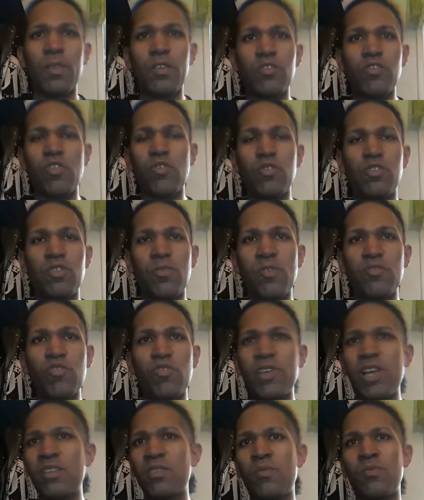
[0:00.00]
So Samoa
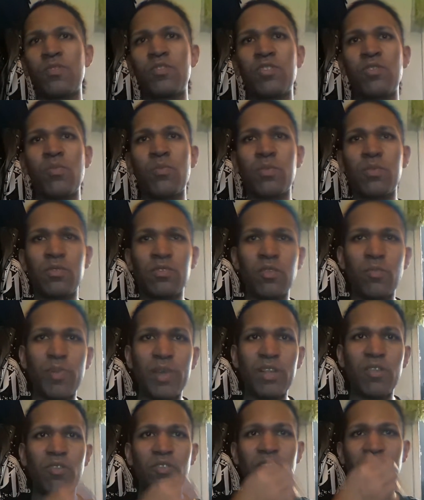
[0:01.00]
Joe got some, some, some
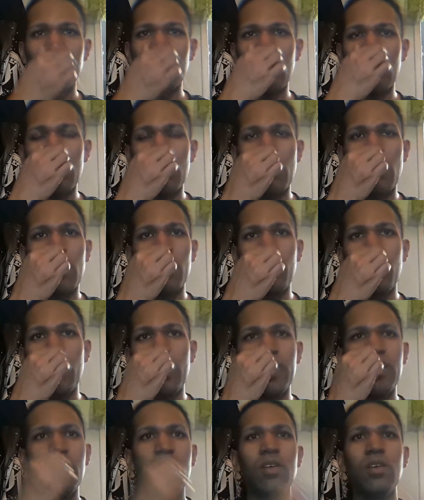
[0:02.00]
big close-ups on him at one
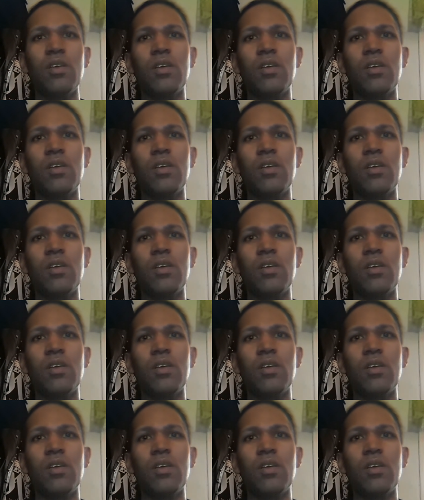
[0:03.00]
point.